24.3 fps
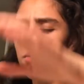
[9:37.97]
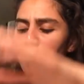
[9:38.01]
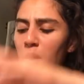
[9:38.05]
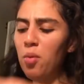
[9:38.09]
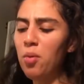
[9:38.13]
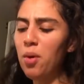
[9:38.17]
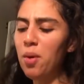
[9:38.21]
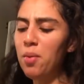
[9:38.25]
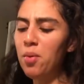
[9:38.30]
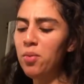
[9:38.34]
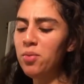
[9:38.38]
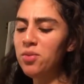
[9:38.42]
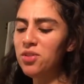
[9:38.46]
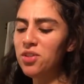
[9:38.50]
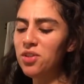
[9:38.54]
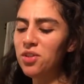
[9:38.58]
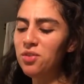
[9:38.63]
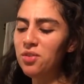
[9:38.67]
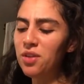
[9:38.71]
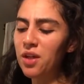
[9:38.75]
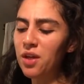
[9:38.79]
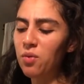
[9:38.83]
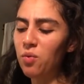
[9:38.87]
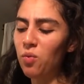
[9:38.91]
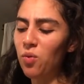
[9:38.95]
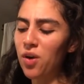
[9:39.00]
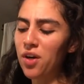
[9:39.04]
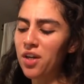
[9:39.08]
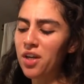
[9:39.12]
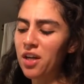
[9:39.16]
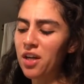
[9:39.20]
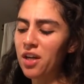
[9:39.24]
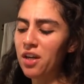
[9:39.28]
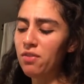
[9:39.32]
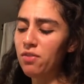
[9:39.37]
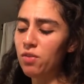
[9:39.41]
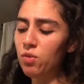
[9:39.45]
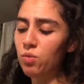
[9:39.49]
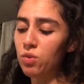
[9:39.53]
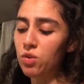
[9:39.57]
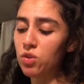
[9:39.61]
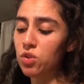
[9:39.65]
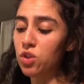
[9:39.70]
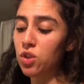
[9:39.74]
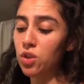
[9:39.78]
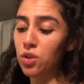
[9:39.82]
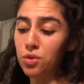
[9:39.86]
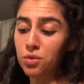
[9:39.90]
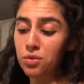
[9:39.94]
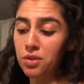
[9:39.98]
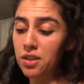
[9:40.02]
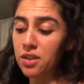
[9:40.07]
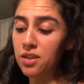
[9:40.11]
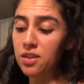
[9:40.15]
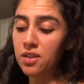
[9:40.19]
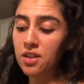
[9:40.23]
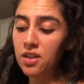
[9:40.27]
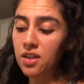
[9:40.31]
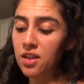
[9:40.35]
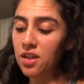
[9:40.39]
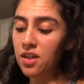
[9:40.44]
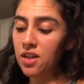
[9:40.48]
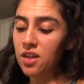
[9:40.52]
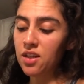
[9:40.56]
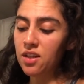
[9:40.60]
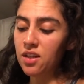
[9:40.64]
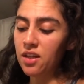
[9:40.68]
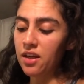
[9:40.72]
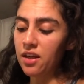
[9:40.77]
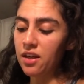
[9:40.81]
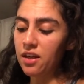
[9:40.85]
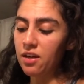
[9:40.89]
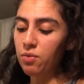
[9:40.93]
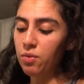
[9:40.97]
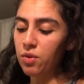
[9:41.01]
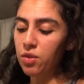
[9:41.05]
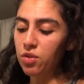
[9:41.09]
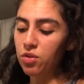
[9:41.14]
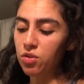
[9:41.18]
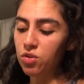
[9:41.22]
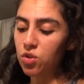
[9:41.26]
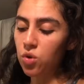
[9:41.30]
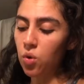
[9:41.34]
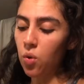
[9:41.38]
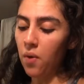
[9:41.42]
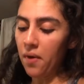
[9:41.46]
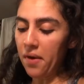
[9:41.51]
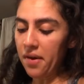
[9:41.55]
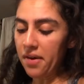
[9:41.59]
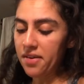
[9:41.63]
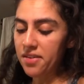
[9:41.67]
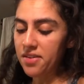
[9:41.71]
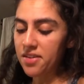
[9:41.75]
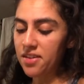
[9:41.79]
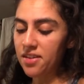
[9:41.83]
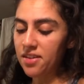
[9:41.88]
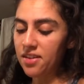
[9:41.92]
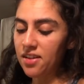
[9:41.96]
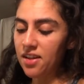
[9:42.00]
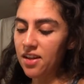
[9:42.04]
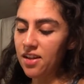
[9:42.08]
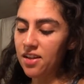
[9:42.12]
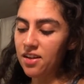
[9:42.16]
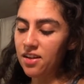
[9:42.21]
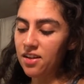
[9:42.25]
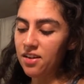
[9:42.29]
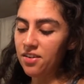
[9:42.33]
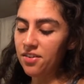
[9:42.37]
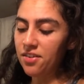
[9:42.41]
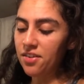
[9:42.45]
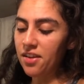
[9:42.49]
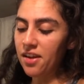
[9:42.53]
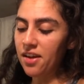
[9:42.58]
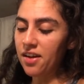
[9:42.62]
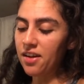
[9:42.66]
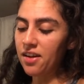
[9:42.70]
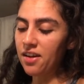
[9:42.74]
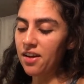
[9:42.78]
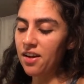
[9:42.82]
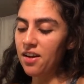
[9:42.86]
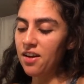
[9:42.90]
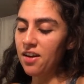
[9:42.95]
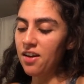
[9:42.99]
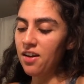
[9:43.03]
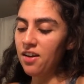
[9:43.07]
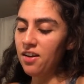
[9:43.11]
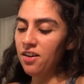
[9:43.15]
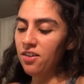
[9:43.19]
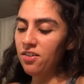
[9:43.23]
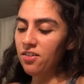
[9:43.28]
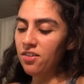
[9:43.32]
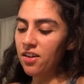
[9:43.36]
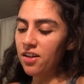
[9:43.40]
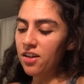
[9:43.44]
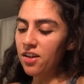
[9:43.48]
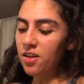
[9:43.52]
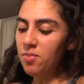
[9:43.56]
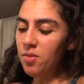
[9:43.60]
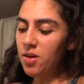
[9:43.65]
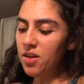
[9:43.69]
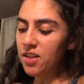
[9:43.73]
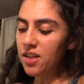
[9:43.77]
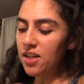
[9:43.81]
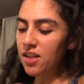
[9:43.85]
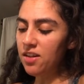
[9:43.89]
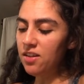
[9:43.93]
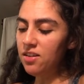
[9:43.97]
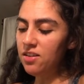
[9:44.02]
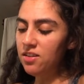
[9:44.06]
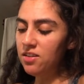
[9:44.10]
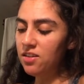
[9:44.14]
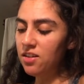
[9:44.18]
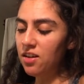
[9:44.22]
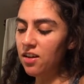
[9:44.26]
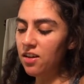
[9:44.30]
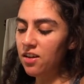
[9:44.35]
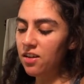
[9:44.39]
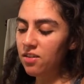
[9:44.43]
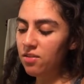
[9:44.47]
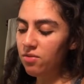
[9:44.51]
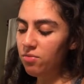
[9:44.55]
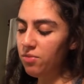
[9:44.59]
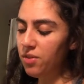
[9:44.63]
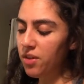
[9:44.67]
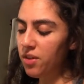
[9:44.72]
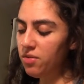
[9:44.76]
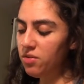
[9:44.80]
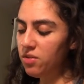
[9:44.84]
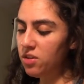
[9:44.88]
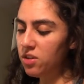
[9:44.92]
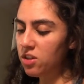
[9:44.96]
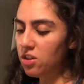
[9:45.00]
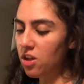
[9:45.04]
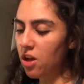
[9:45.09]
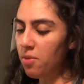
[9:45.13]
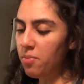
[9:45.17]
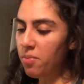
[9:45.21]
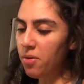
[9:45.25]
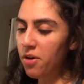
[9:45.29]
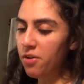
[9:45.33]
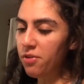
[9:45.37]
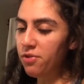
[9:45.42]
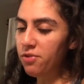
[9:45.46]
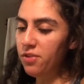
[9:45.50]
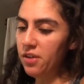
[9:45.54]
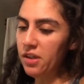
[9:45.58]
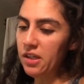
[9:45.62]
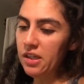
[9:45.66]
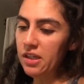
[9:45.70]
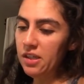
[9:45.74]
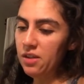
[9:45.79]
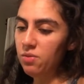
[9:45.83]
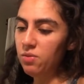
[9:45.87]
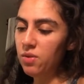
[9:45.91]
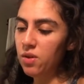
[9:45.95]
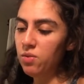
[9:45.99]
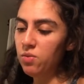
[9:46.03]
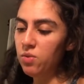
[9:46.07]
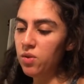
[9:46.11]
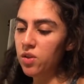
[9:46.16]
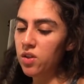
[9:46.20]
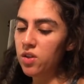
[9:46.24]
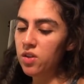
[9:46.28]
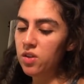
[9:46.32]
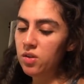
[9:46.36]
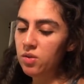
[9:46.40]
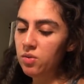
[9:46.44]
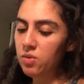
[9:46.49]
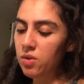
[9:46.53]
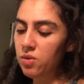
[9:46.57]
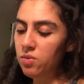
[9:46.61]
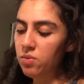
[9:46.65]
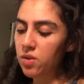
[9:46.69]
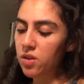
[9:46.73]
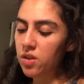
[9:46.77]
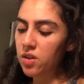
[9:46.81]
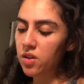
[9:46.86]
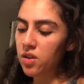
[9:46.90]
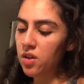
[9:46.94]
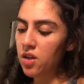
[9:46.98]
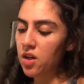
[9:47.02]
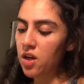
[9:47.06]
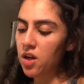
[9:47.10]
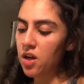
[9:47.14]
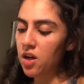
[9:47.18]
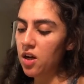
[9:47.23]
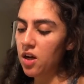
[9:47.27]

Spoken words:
And I'm almost thinking like working even with children, like with their toys, and you're like, come on, kids, like we don't stomp our feet when we're